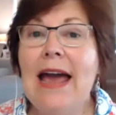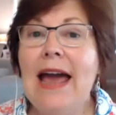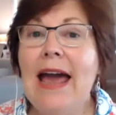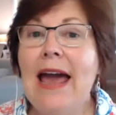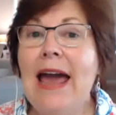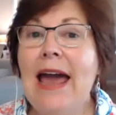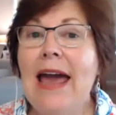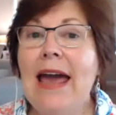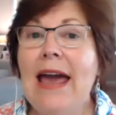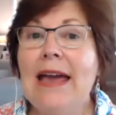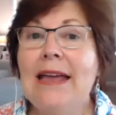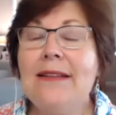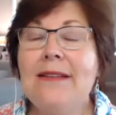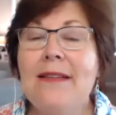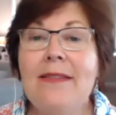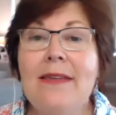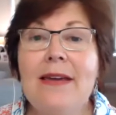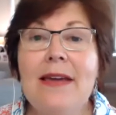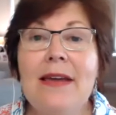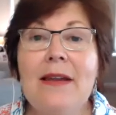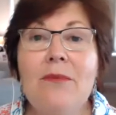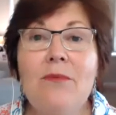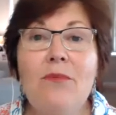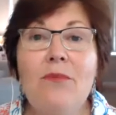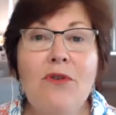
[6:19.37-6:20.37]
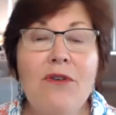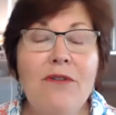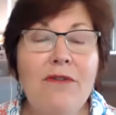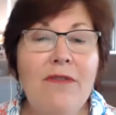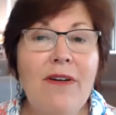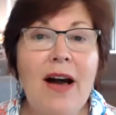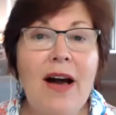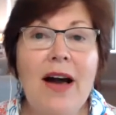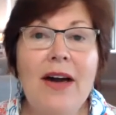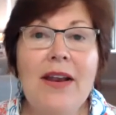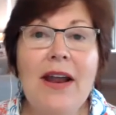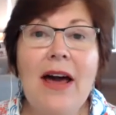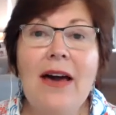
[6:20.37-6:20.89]
and then
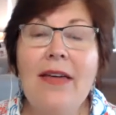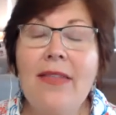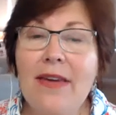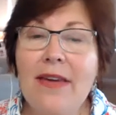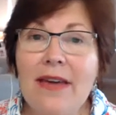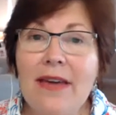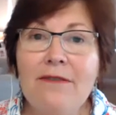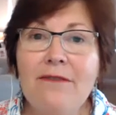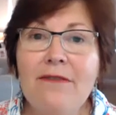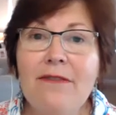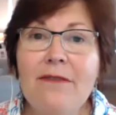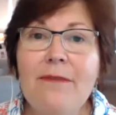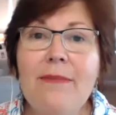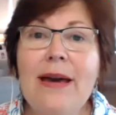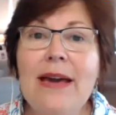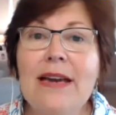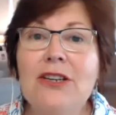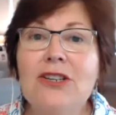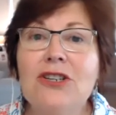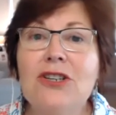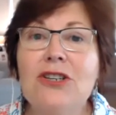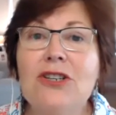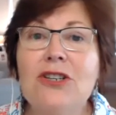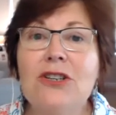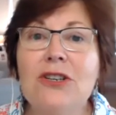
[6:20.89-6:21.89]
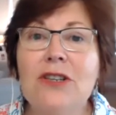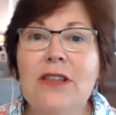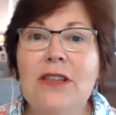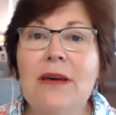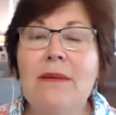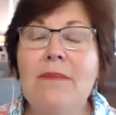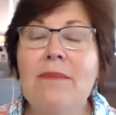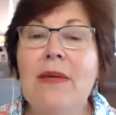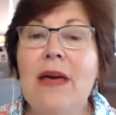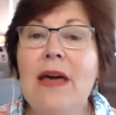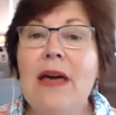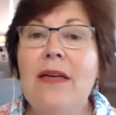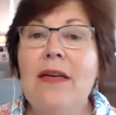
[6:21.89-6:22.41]
provide other information to them